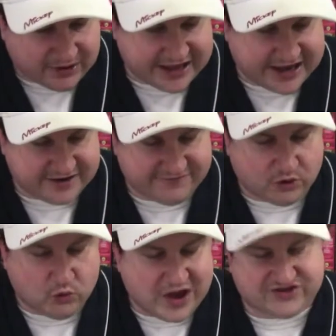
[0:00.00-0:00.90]
end of the
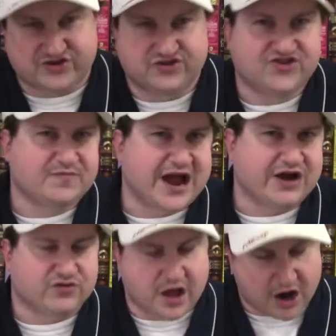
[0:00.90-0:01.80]
western
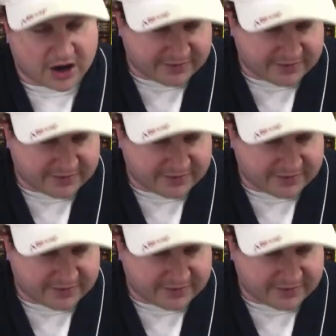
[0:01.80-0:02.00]
spiral arm of